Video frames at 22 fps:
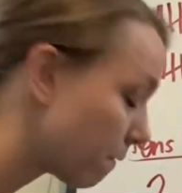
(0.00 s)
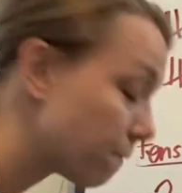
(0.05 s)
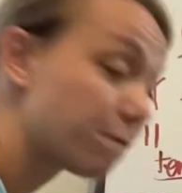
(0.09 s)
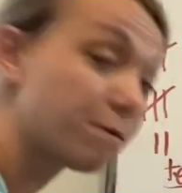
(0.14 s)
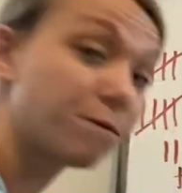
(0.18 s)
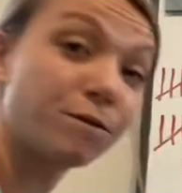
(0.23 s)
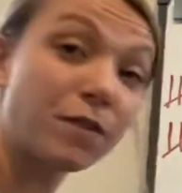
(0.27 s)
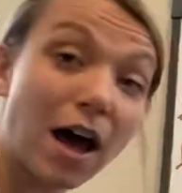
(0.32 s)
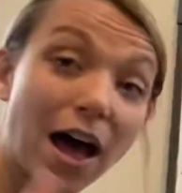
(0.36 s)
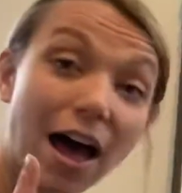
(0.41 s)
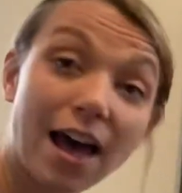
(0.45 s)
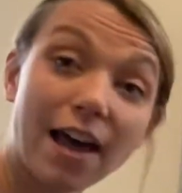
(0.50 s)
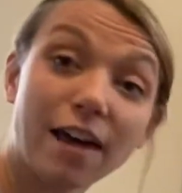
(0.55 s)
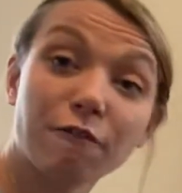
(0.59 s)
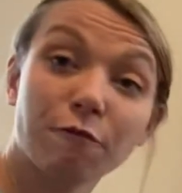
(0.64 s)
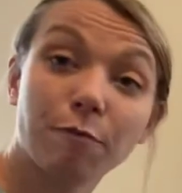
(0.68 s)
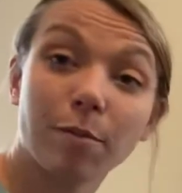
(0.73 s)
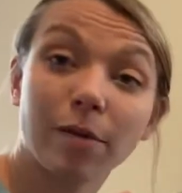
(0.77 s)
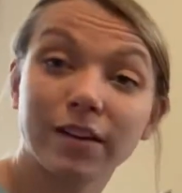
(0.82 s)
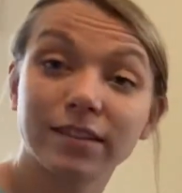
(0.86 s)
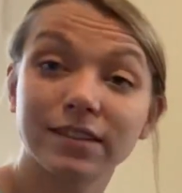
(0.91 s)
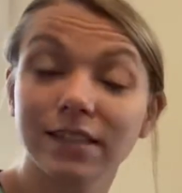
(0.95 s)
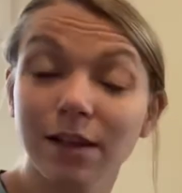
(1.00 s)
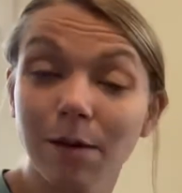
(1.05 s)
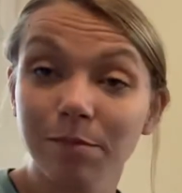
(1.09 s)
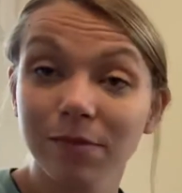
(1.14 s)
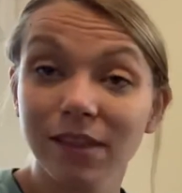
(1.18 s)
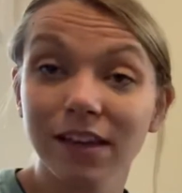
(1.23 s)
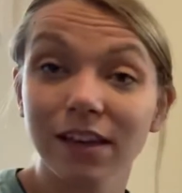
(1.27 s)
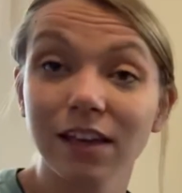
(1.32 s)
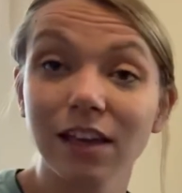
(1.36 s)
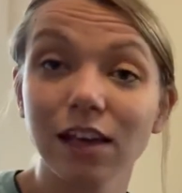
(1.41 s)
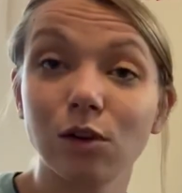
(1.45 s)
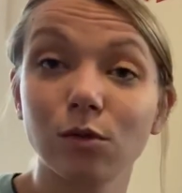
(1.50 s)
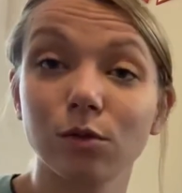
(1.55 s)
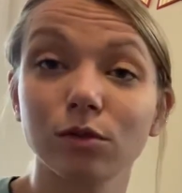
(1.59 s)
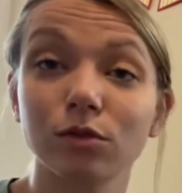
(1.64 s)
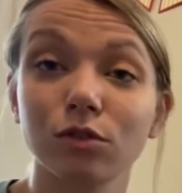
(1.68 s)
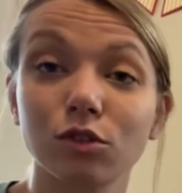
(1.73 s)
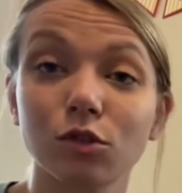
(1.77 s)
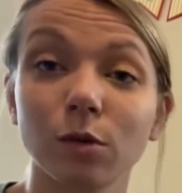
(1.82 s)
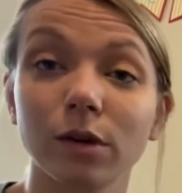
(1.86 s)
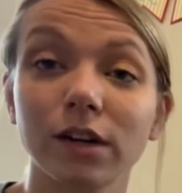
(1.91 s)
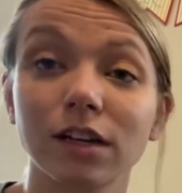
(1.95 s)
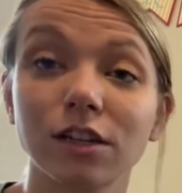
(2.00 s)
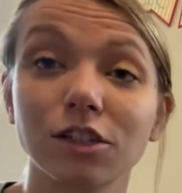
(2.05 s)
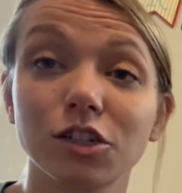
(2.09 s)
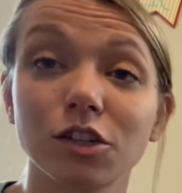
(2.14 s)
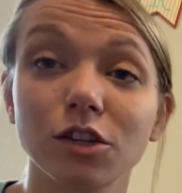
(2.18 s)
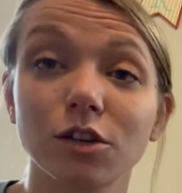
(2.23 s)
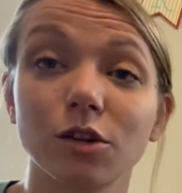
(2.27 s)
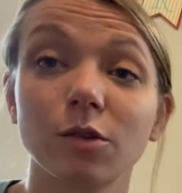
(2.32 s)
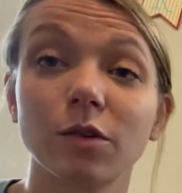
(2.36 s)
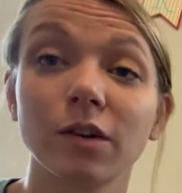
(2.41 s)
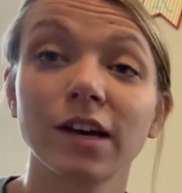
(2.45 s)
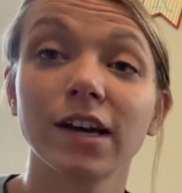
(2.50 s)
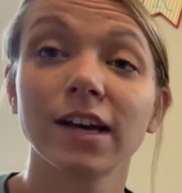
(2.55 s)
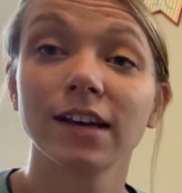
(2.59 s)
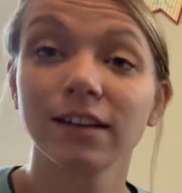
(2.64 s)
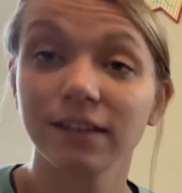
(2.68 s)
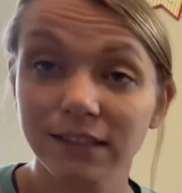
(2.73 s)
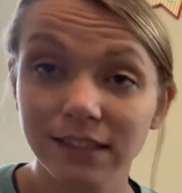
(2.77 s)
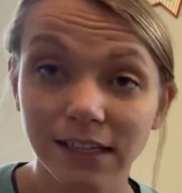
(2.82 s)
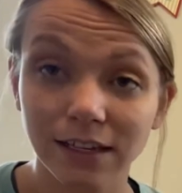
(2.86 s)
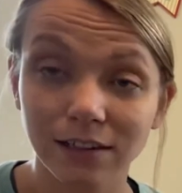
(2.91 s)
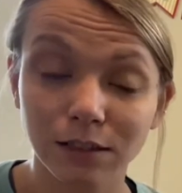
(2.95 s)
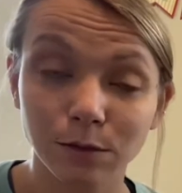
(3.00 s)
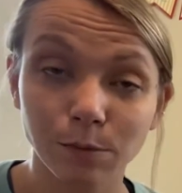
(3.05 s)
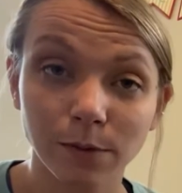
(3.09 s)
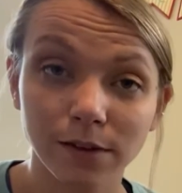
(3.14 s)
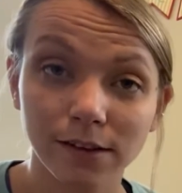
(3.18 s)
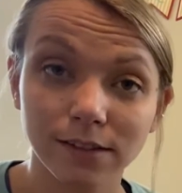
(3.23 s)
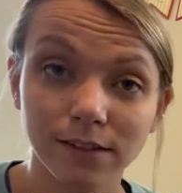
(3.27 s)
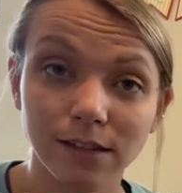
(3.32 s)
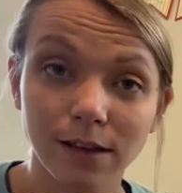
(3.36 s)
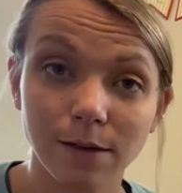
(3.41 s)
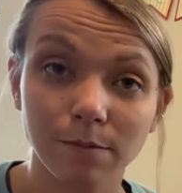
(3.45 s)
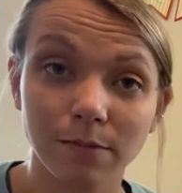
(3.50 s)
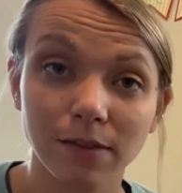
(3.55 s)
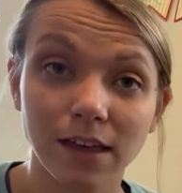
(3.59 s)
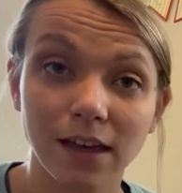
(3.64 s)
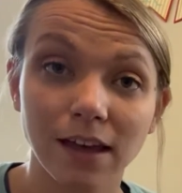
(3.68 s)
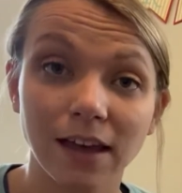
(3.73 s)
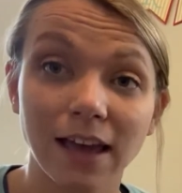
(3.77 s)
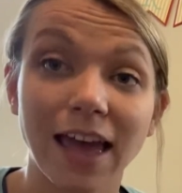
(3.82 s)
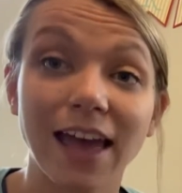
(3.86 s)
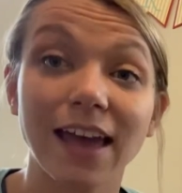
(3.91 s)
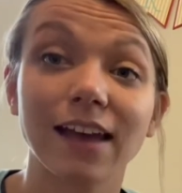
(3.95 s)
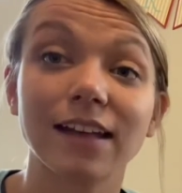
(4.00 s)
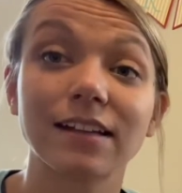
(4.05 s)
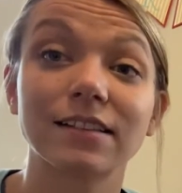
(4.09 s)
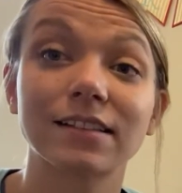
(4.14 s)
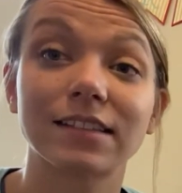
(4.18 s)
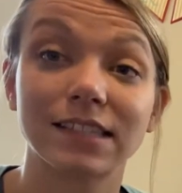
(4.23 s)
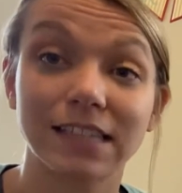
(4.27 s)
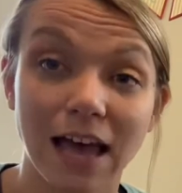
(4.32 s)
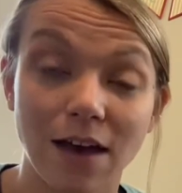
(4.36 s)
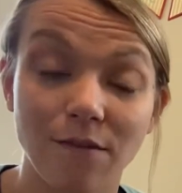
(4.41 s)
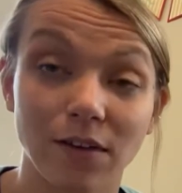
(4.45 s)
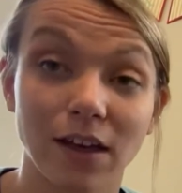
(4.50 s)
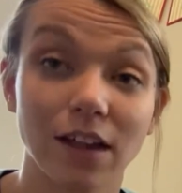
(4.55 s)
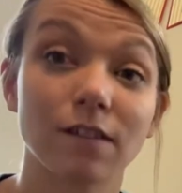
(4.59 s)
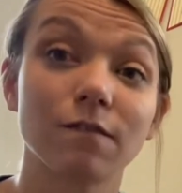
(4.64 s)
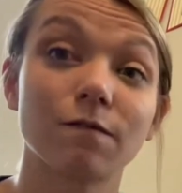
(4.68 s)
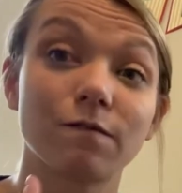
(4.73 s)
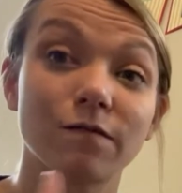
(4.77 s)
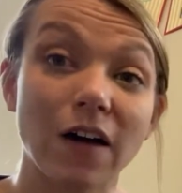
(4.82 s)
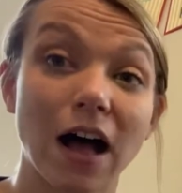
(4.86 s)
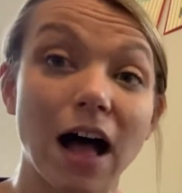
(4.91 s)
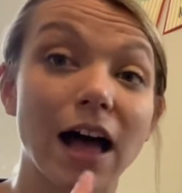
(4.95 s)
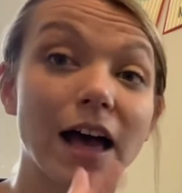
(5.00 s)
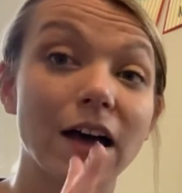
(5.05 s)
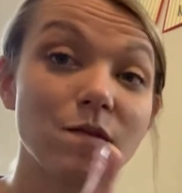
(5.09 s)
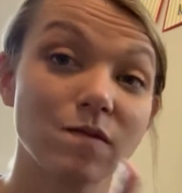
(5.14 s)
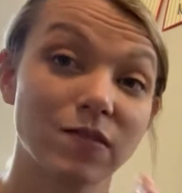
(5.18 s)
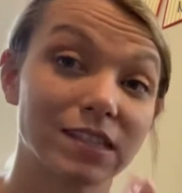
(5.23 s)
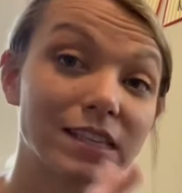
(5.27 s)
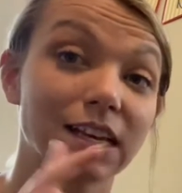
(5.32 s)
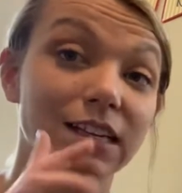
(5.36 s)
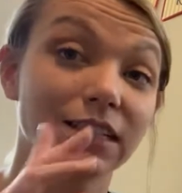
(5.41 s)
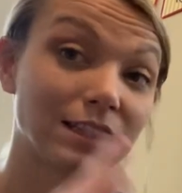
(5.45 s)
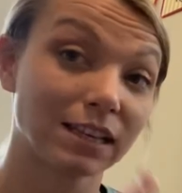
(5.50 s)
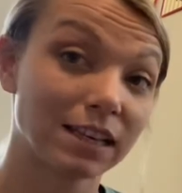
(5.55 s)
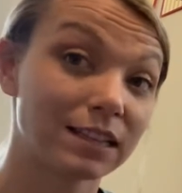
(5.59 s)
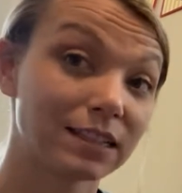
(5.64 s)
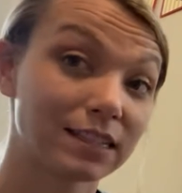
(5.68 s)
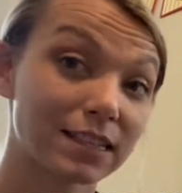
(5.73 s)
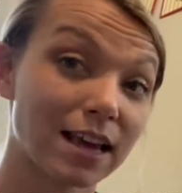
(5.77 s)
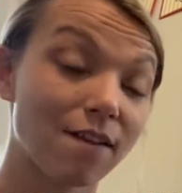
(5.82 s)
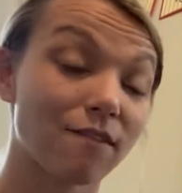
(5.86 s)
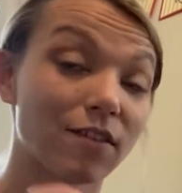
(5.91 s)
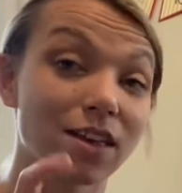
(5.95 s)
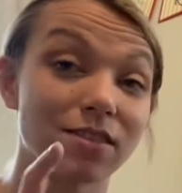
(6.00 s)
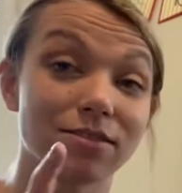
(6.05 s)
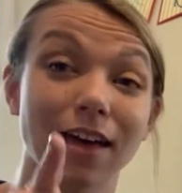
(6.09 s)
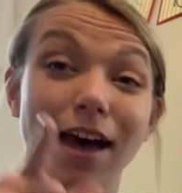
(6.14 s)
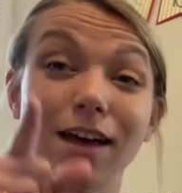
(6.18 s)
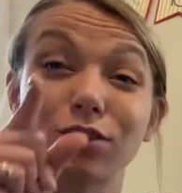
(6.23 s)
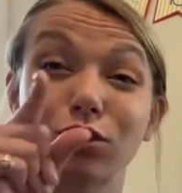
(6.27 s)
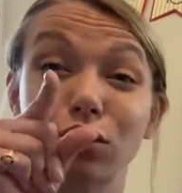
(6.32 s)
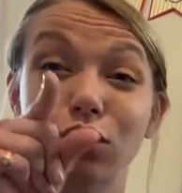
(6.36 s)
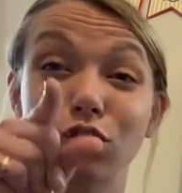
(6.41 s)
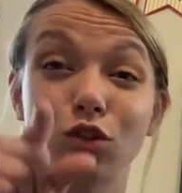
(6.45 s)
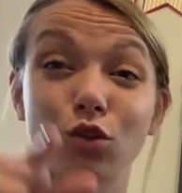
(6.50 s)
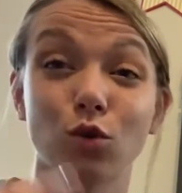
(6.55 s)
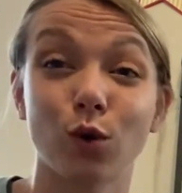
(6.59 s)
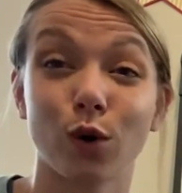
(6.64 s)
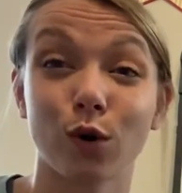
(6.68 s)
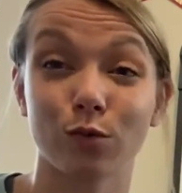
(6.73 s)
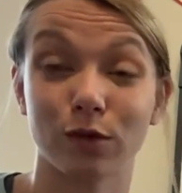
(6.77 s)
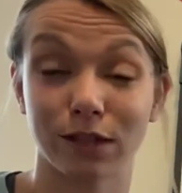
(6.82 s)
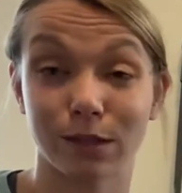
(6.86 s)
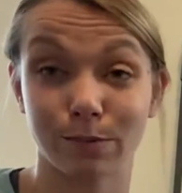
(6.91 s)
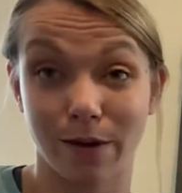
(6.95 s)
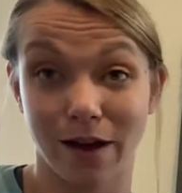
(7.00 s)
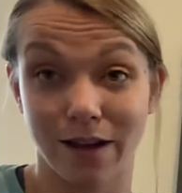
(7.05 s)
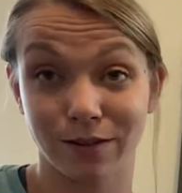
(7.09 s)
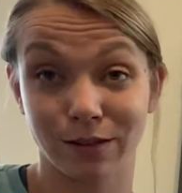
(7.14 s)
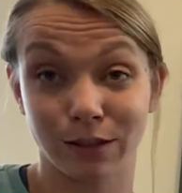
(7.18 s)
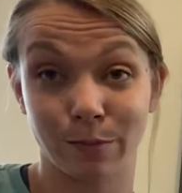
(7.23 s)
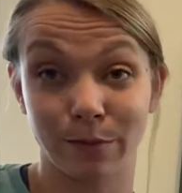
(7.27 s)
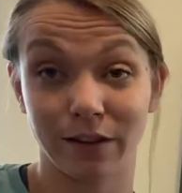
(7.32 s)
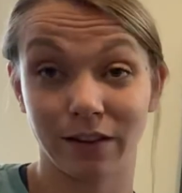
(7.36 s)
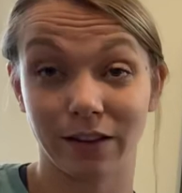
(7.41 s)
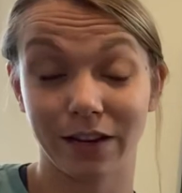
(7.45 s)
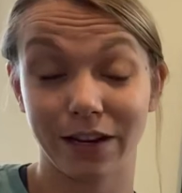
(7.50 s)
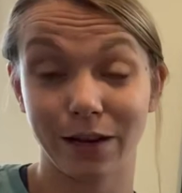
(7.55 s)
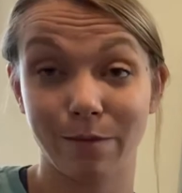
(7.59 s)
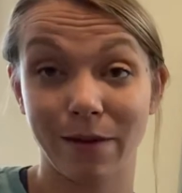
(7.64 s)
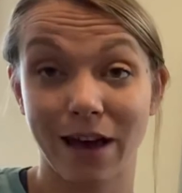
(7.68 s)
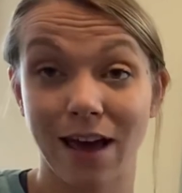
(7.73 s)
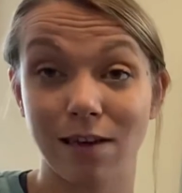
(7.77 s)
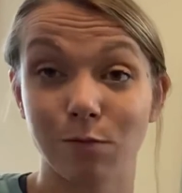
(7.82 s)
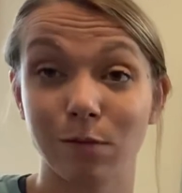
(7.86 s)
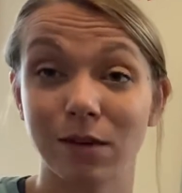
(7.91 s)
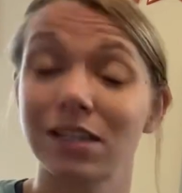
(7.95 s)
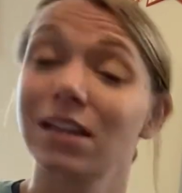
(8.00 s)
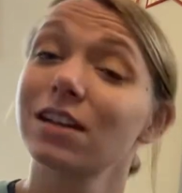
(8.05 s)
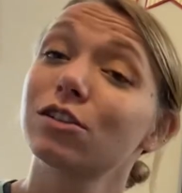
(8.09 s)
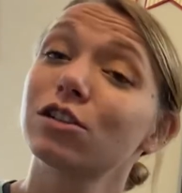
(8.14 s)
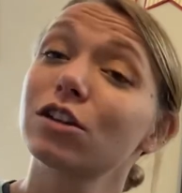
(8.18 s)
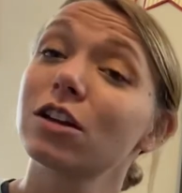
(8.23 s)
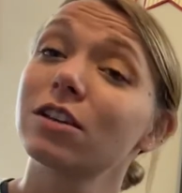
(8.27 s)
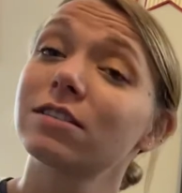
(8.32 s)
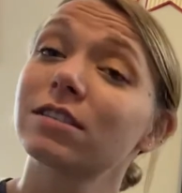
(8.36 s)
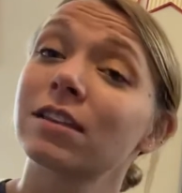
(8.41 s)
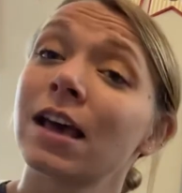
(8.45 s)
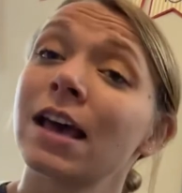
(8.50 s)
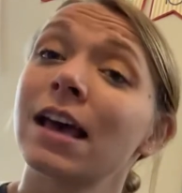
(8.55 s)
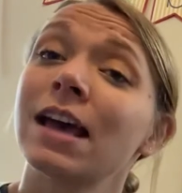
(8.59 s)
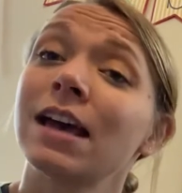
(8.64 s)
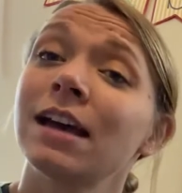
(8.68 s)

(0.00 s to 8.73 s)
5 plus something equals 22, 6 plus something, and 7. 5, 6, and 7. That's your responsibility, mathematicians.